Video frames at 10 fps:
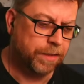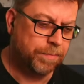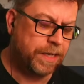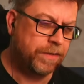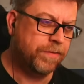of the
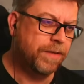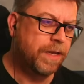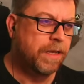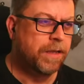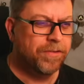base.
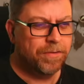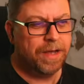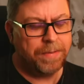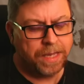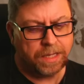So
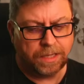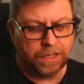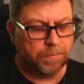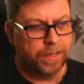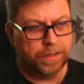I make it a
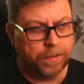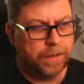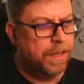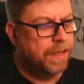little bigger.